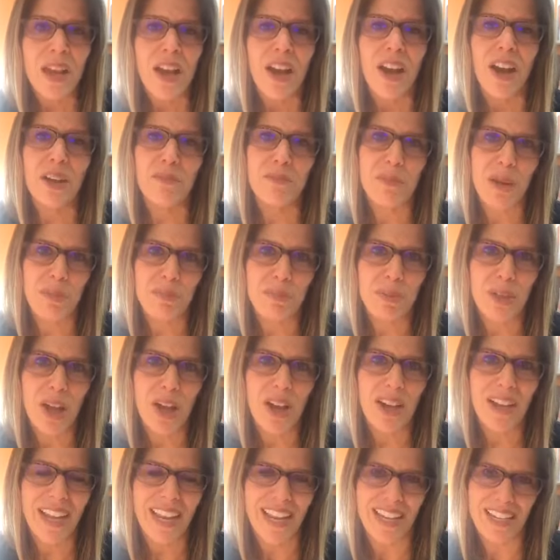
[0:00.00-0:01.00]
on my
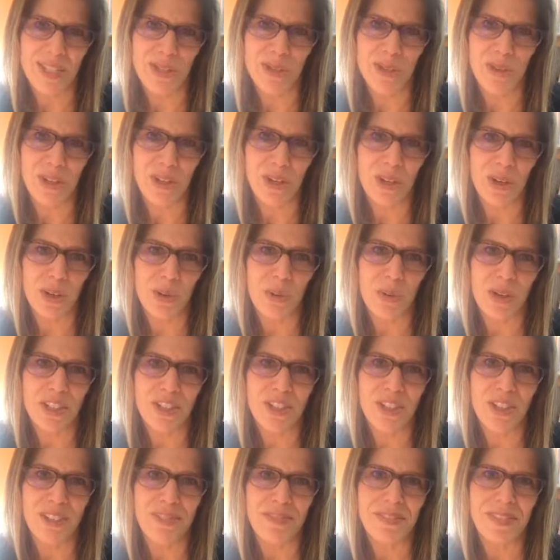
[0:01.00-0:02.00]
blog answering your
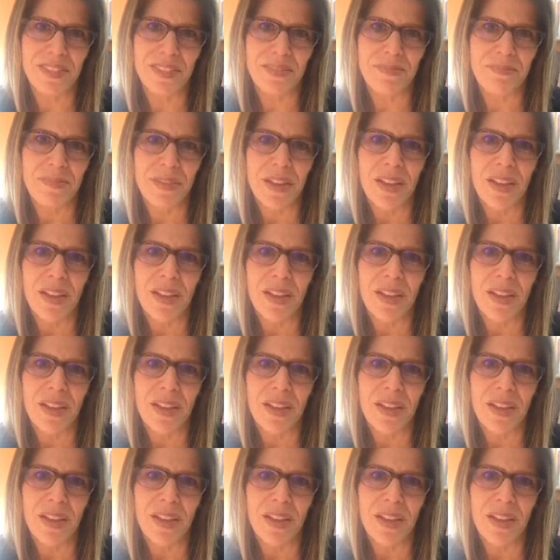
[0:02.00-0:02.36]
questions.